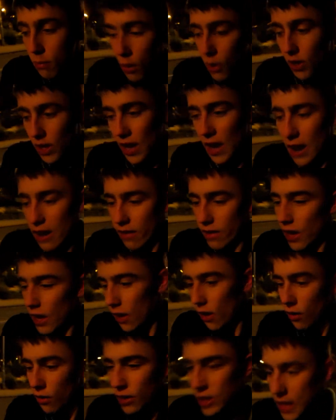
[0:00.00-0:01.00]
But yeah, I've had a
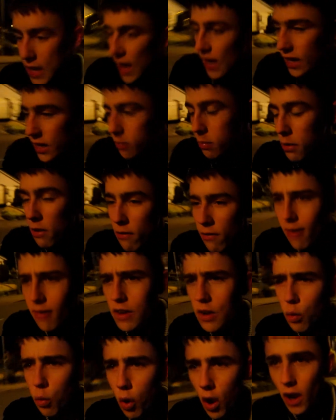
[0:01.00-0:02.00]
lovely day. It's been very
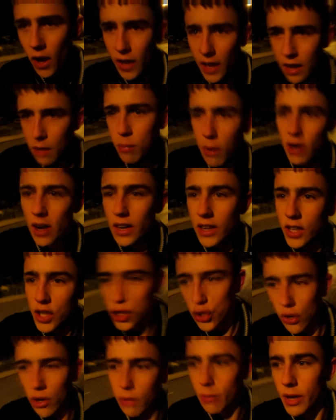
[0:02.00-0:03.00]
worky, but I
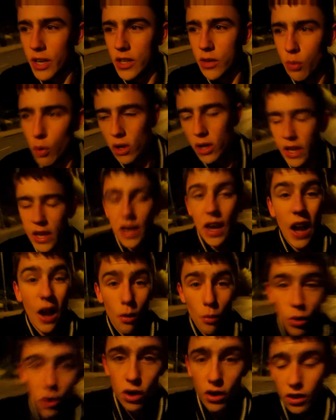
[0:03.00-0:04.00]
enjoy it when it's worky at
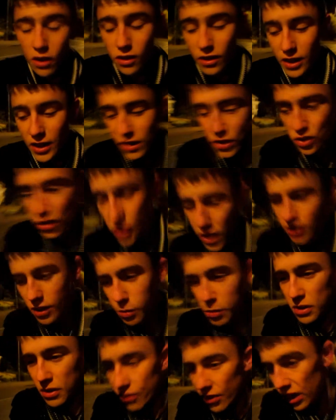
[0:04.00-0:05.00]
work on a Sunday,
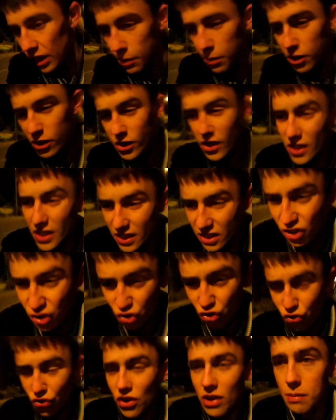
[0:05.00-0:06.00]
specifically because it's
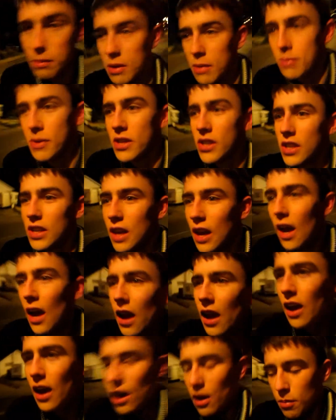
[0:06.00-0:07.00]
extremely busy,
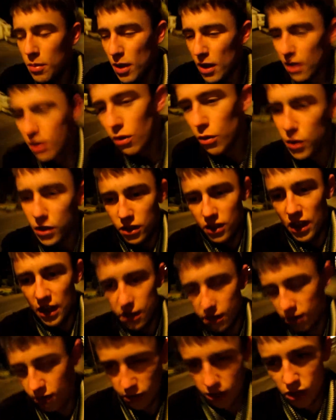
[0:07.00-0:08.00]
and you always get
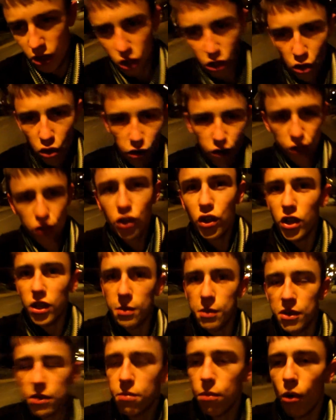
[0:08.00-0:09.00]
to talk to
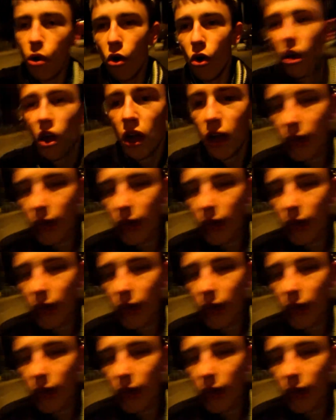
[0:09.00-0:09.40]
customers more.